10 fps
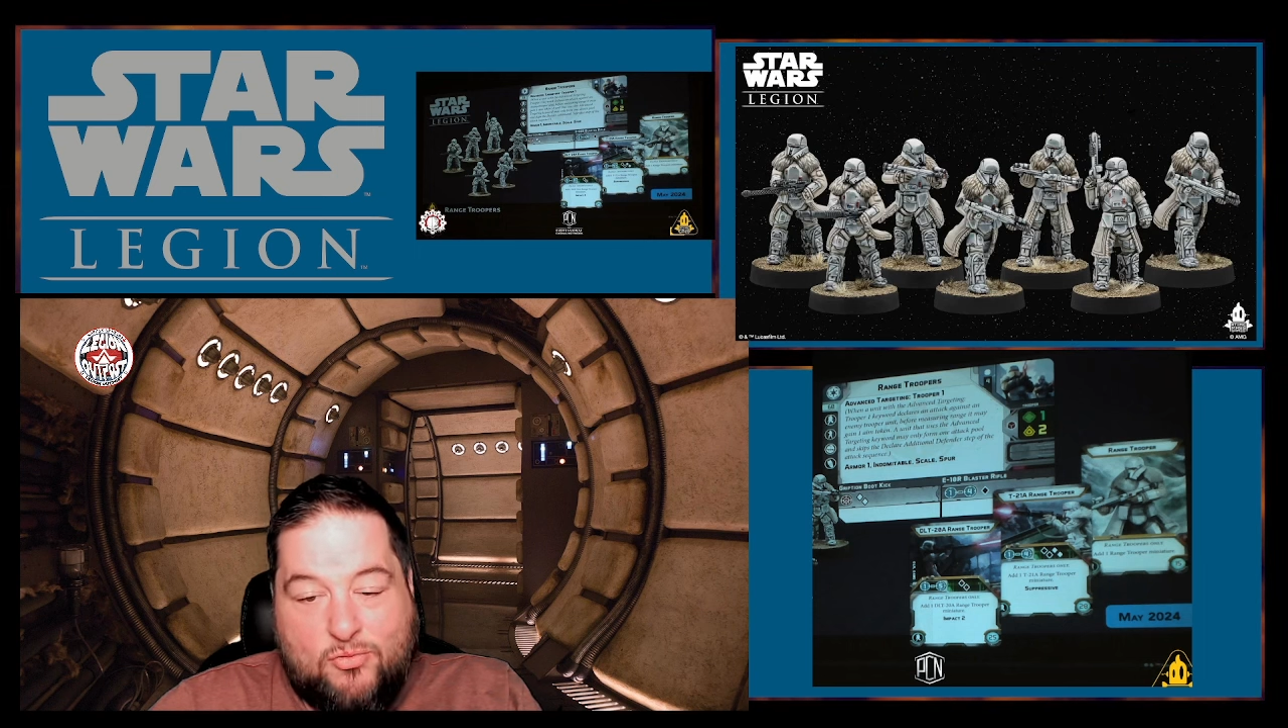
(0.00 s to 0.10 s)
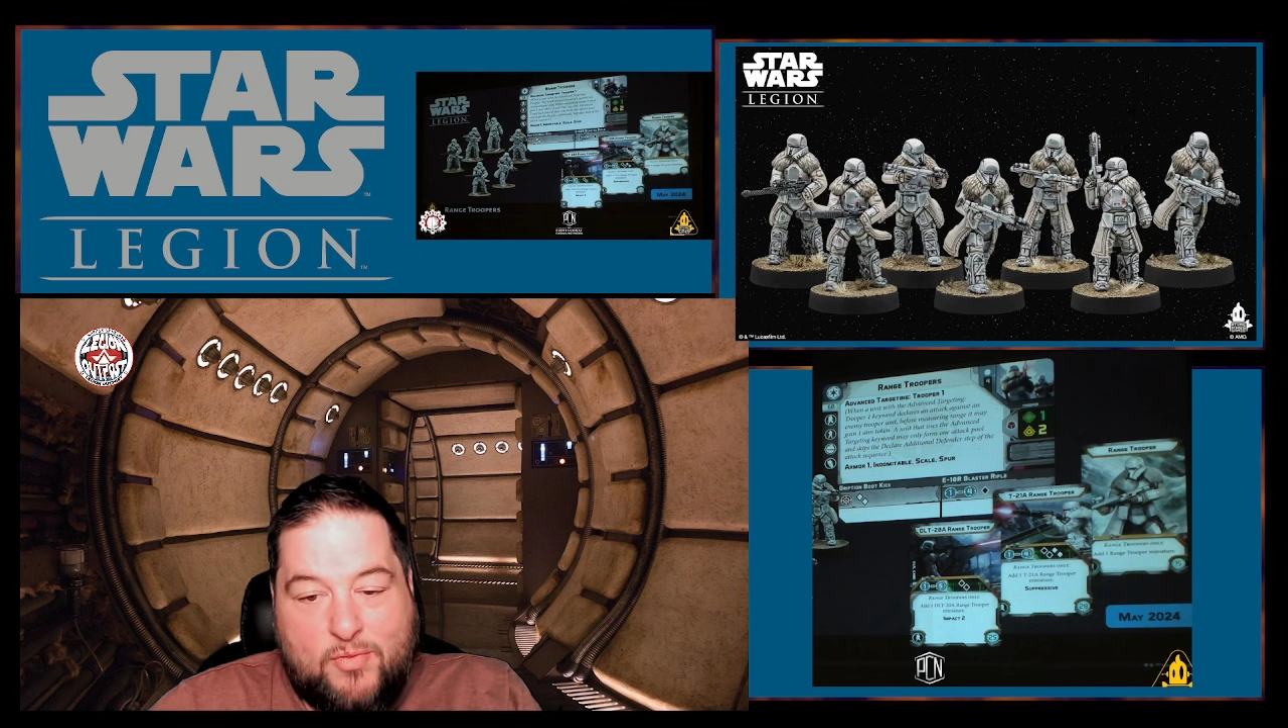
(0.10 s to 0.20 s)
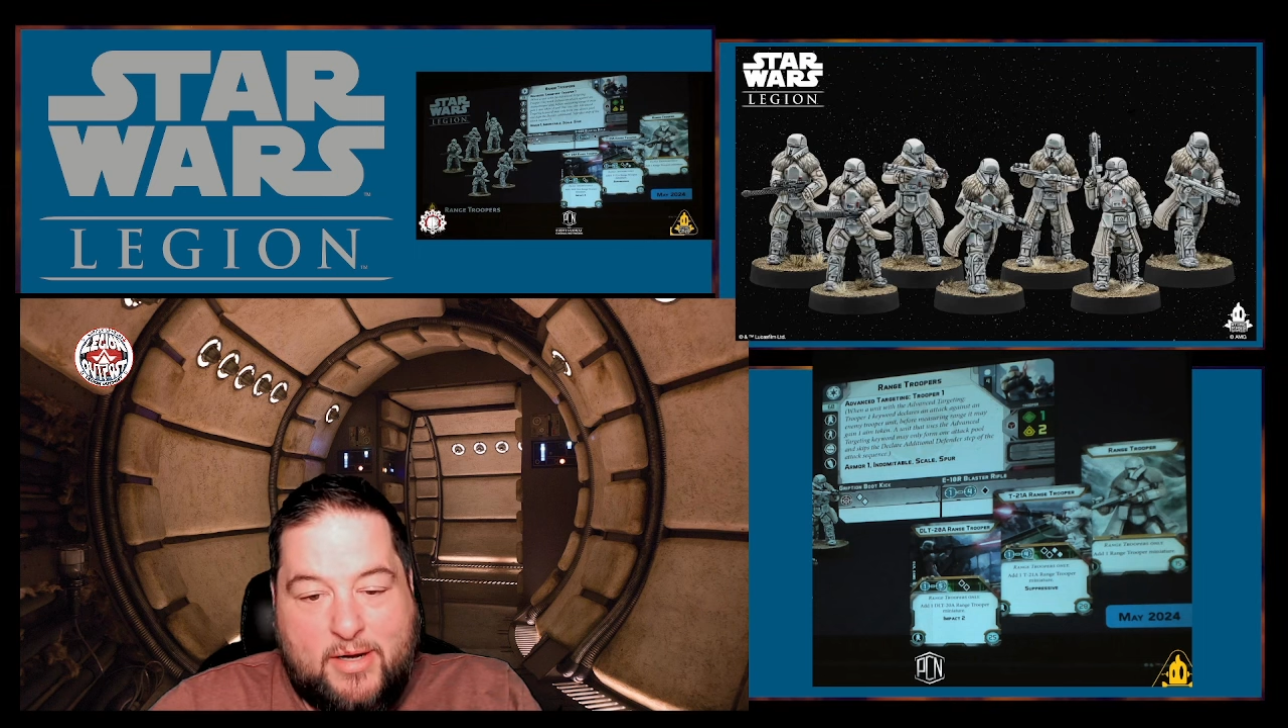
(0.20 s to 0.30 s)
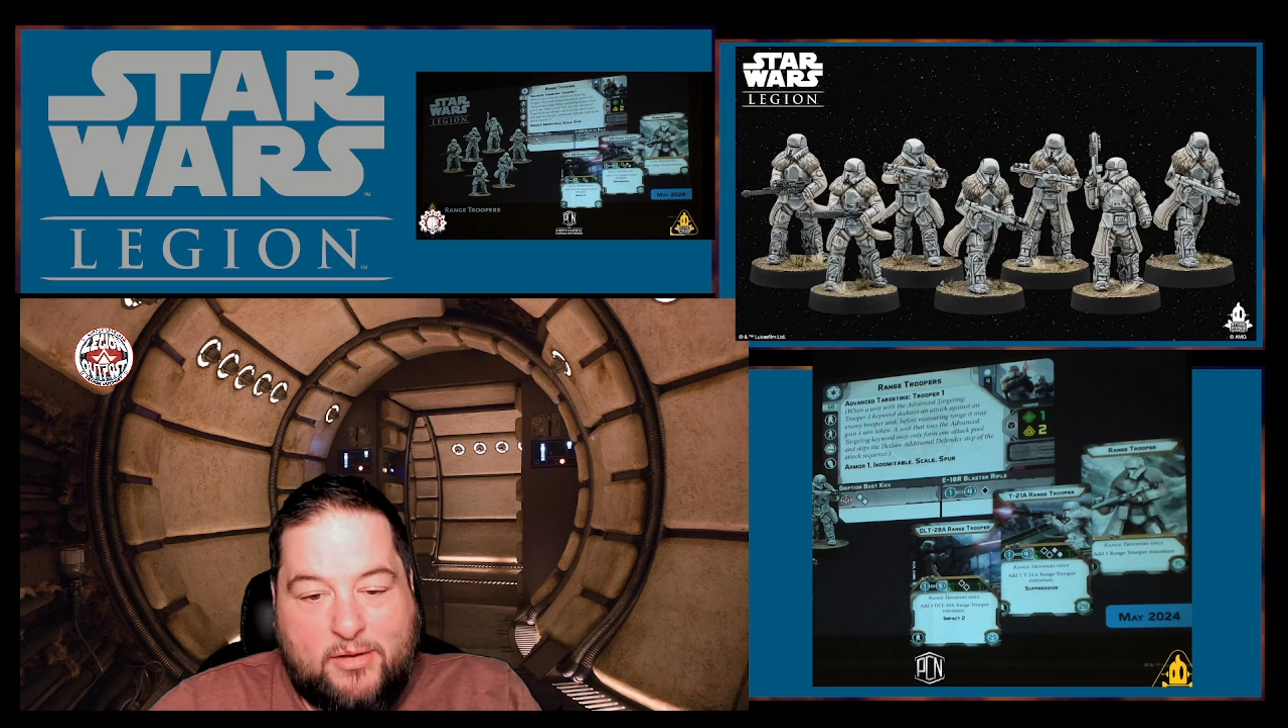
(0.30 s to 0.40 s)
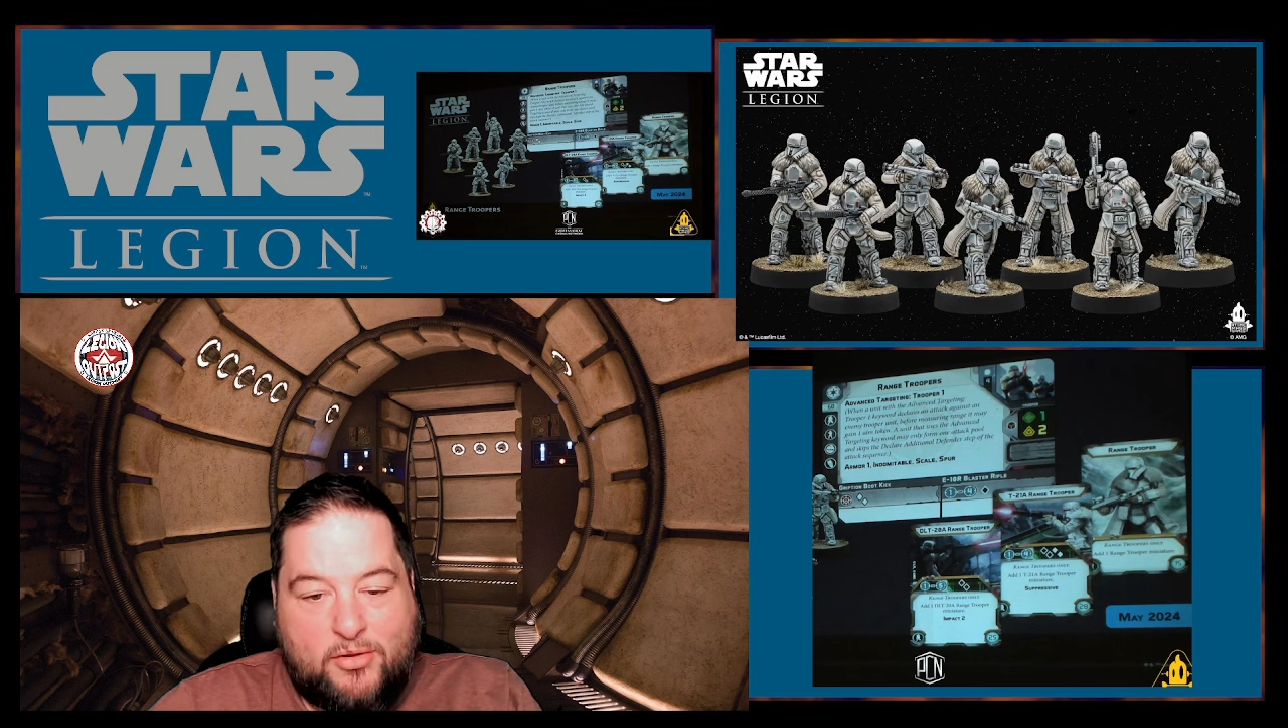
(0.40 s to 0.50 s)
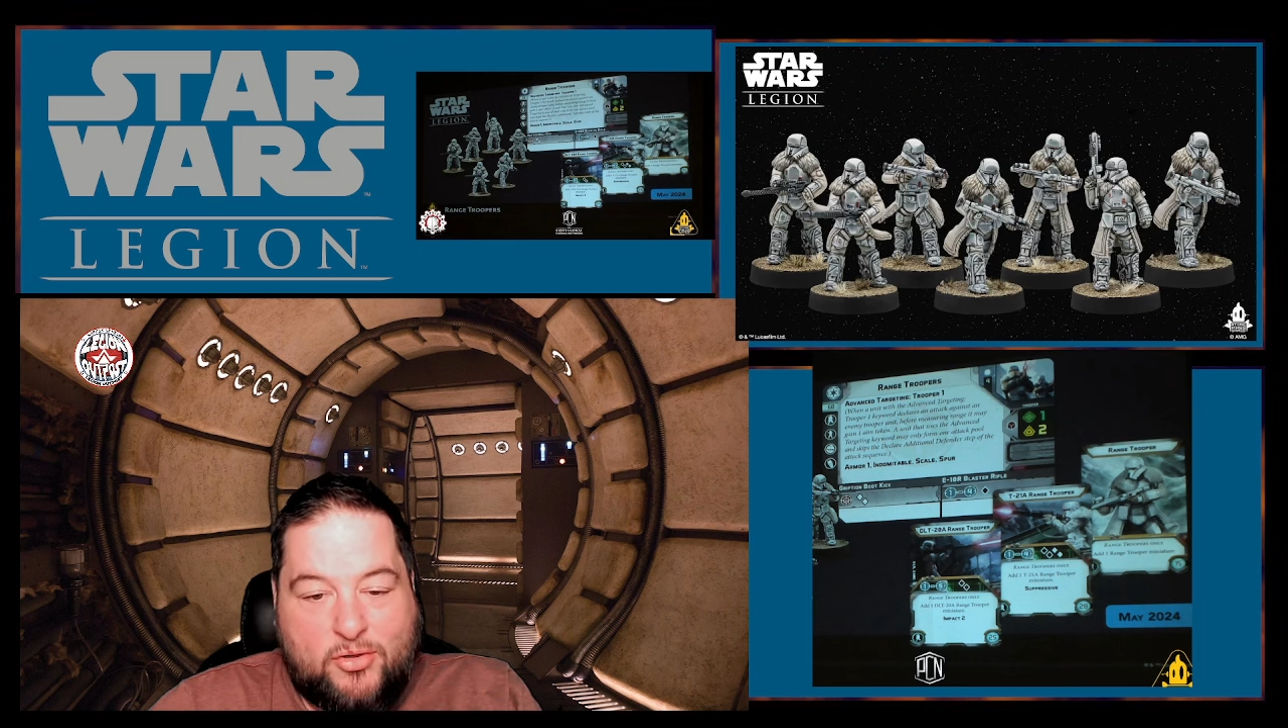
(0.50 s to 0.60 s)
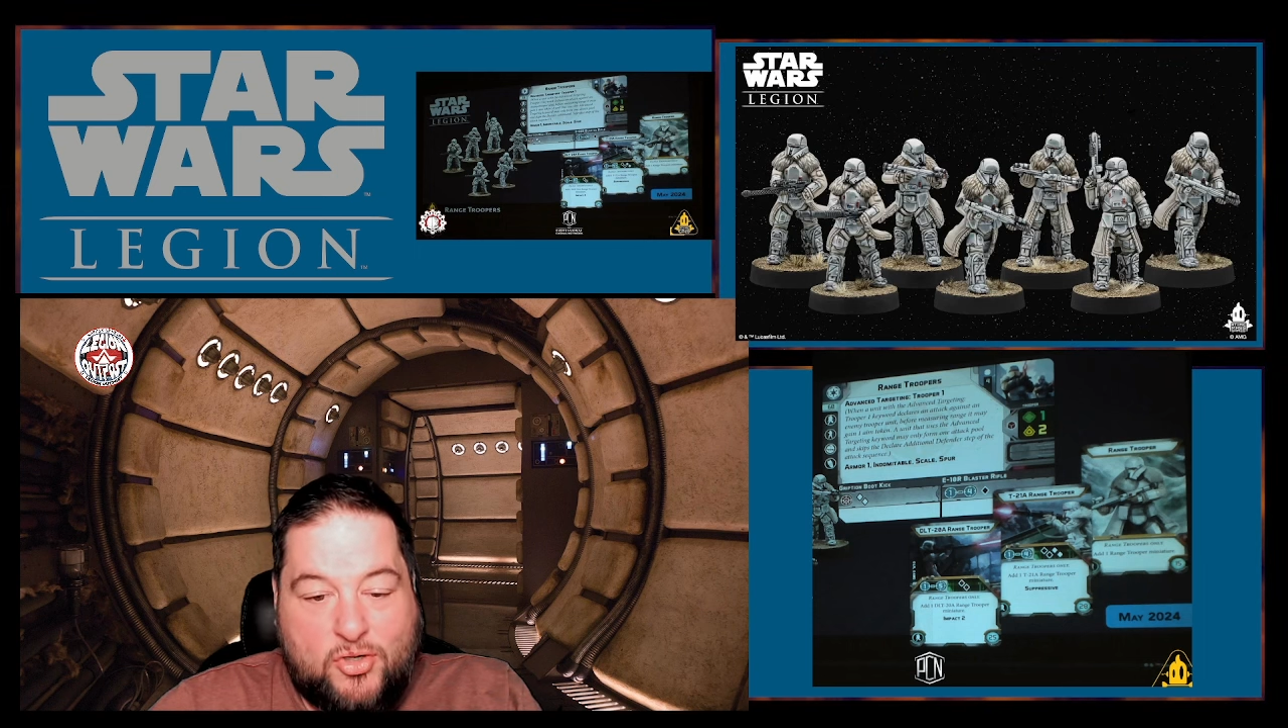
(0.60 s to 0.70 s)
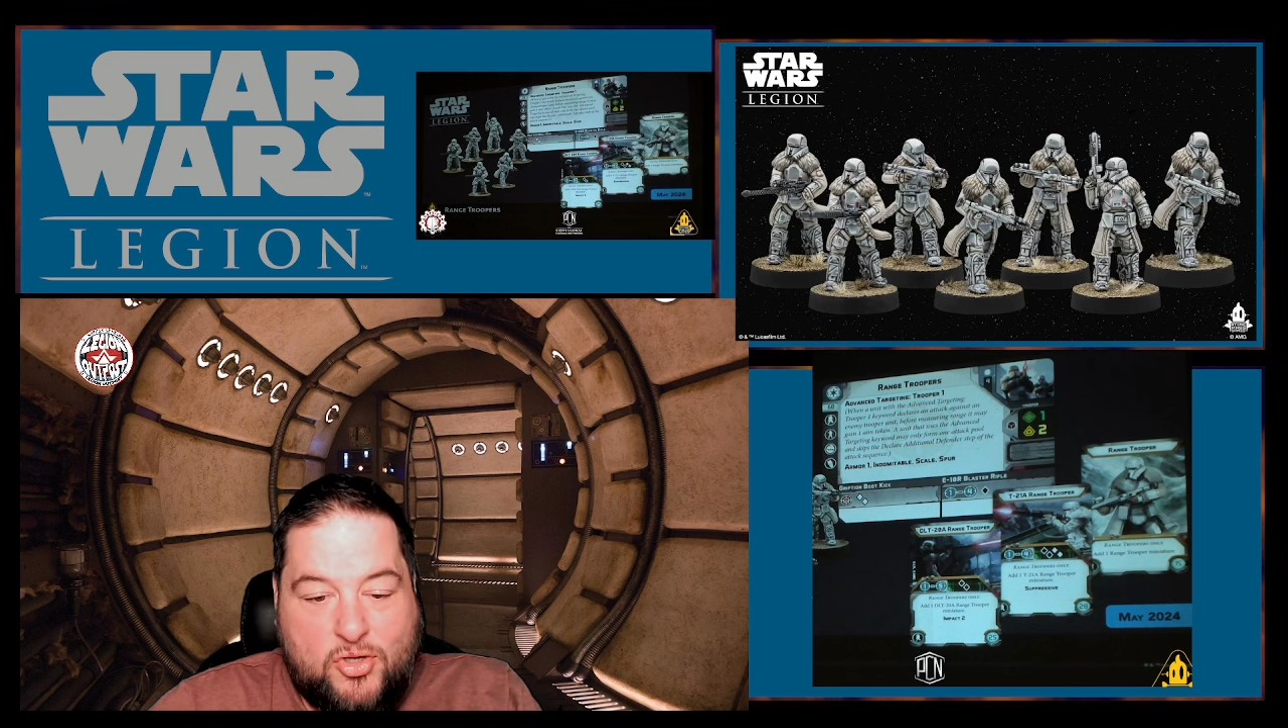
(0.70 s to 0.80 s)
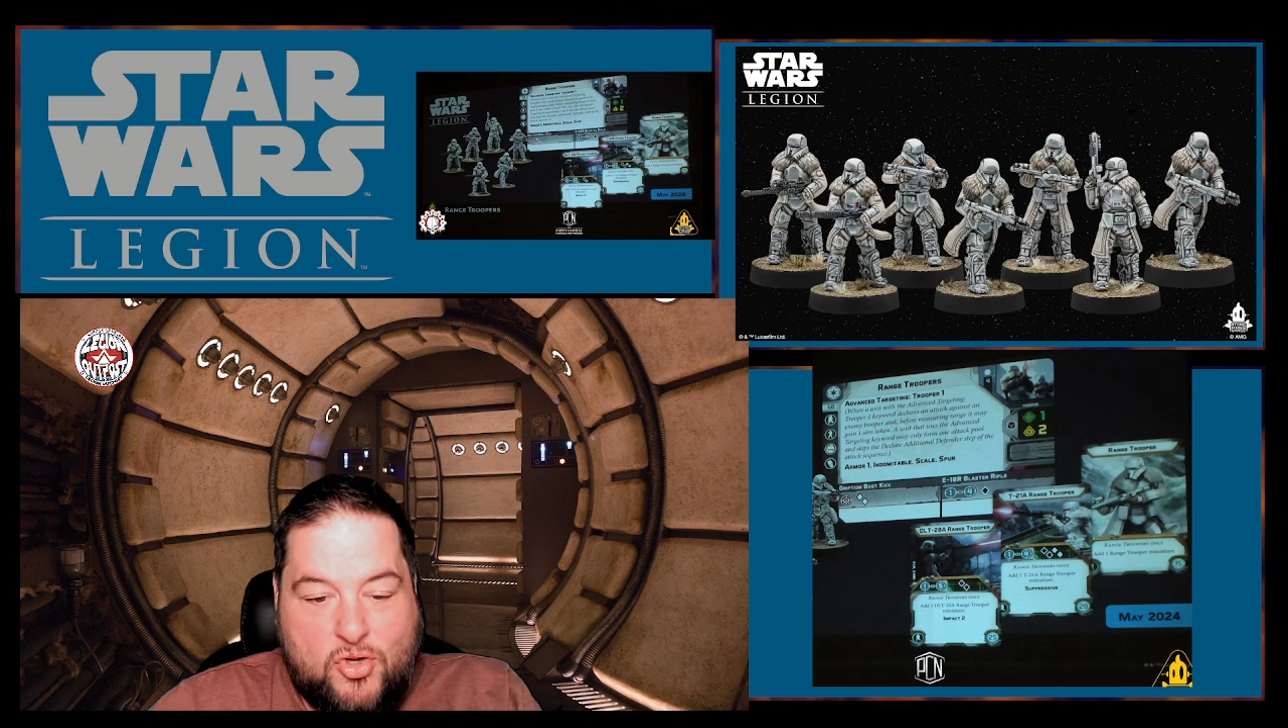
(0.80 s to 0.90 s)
regular